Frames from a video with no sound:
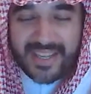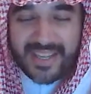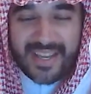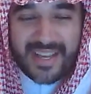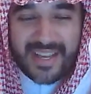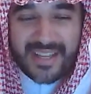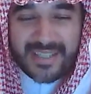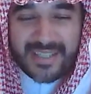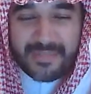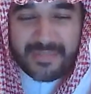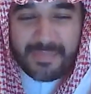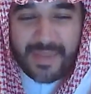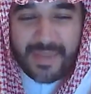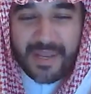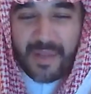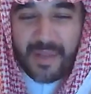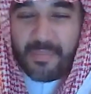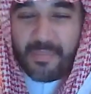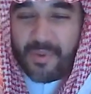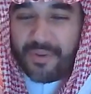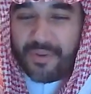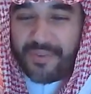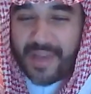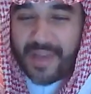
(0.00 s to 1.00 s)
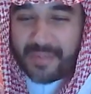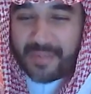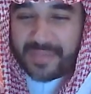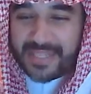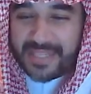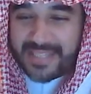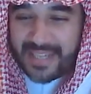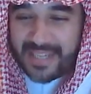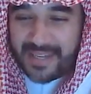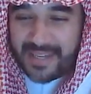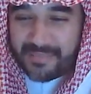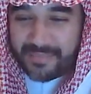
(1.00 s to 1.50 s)
It's a lot more
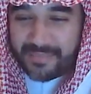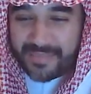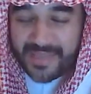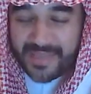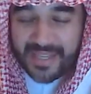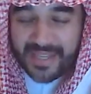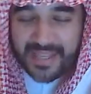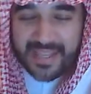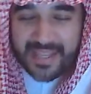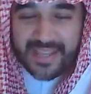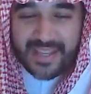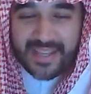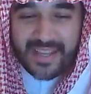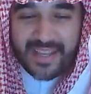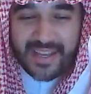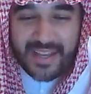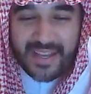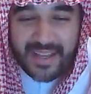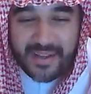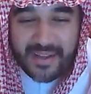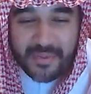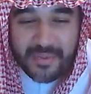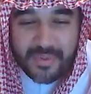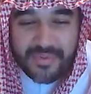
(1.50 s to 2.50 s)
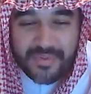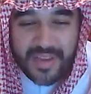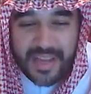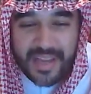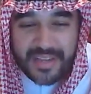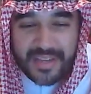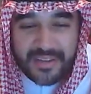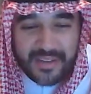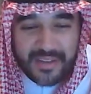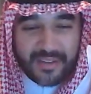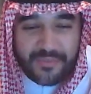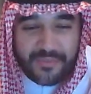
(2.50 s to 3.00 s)
family time. We've
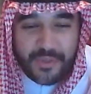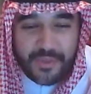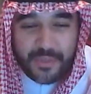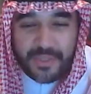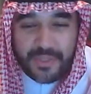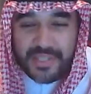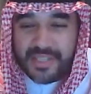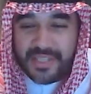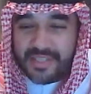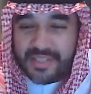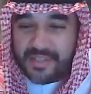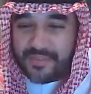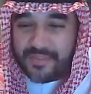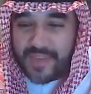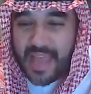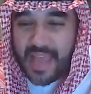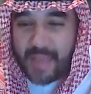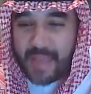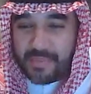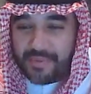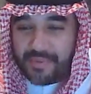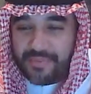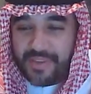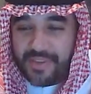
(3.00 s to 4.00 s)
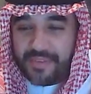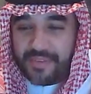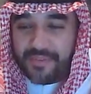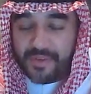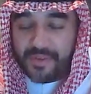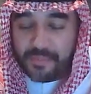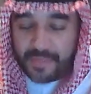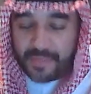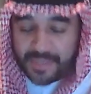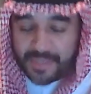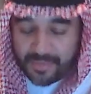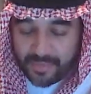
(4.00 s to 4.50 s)
had a few stints of cabin
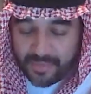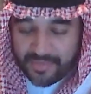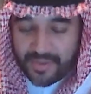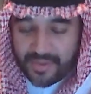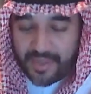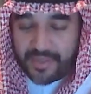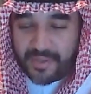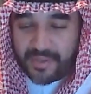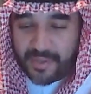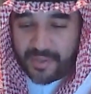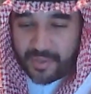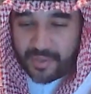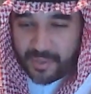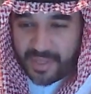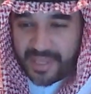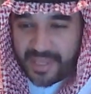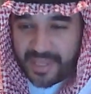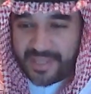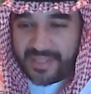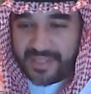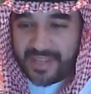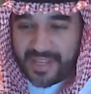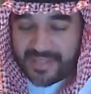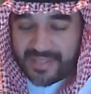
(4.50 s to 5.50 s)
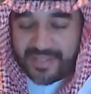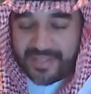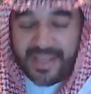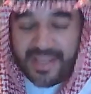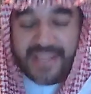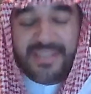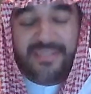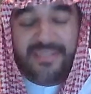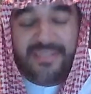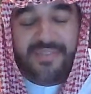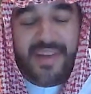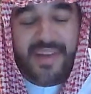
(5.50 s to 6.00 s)
fever, but we've gotten through that as
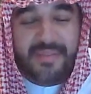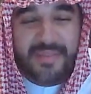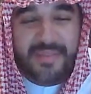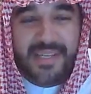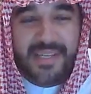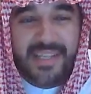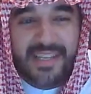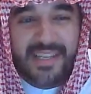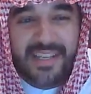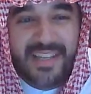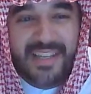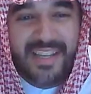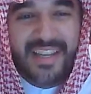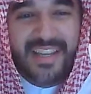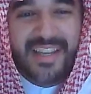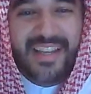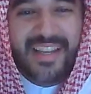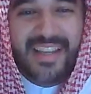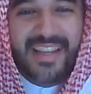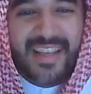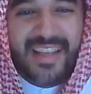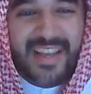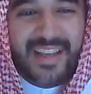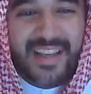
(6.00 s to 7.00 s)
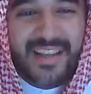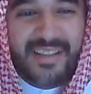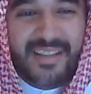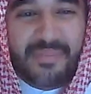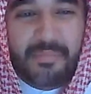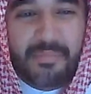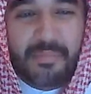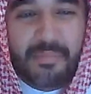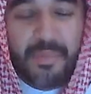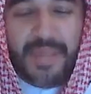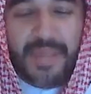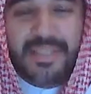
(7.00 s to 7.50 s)
a family.
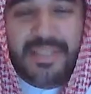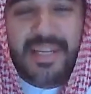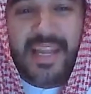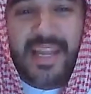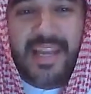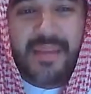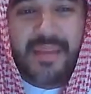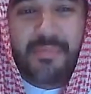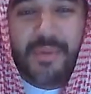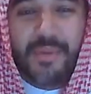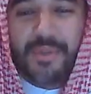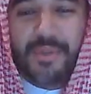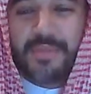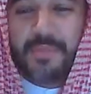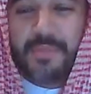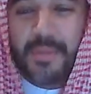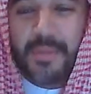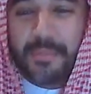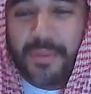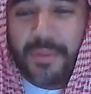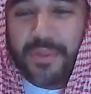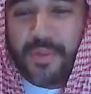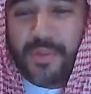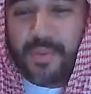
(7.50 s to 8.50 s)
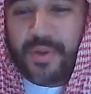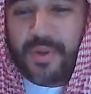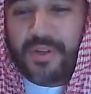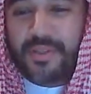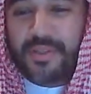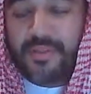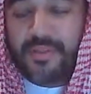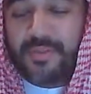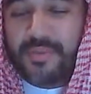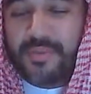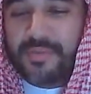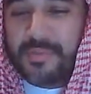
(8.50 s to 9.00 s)
Much like most people in the
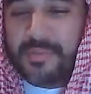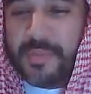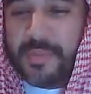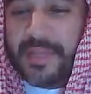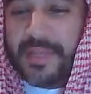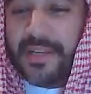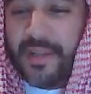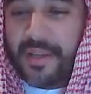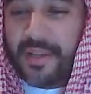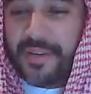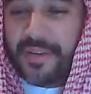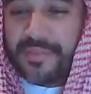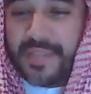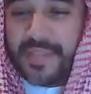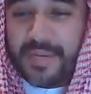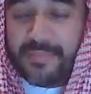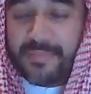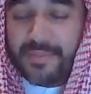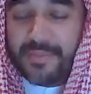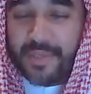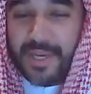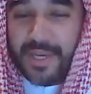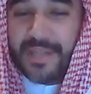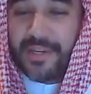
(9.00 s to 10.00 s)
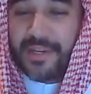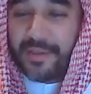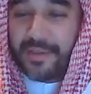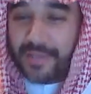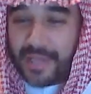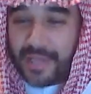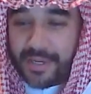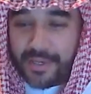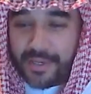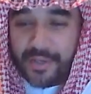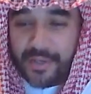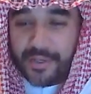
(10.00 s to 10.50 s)
world, we've spent a lot of time trying to
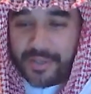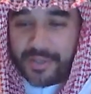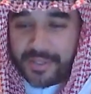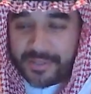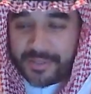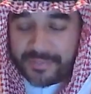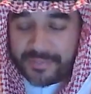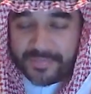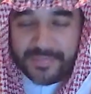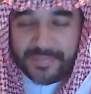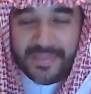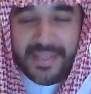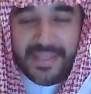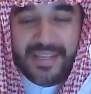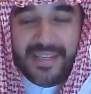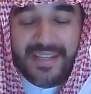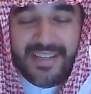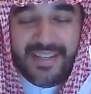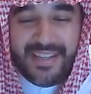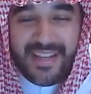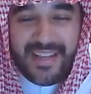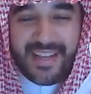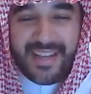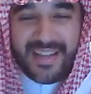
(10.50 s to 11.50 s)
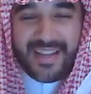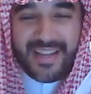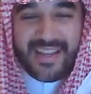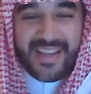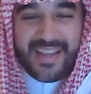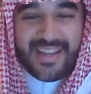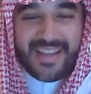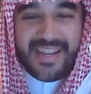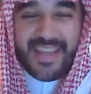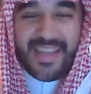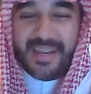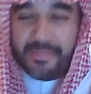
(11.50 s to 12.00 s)
learn how to cook
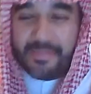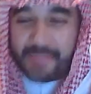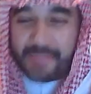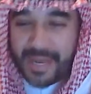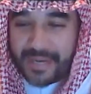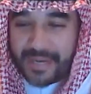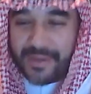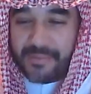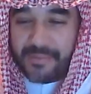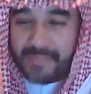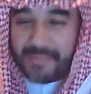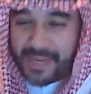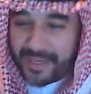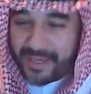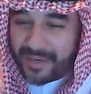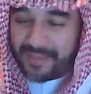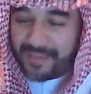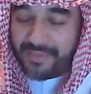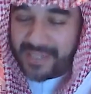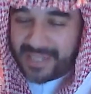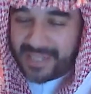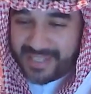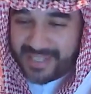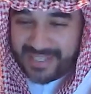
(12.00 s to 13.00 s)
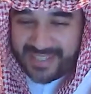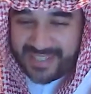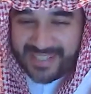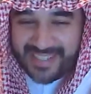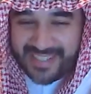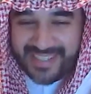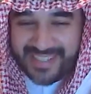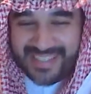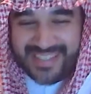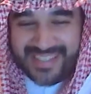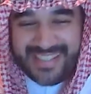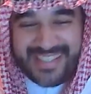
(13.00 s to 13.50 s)
and getting better and better every
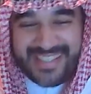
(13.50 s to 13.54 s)
day.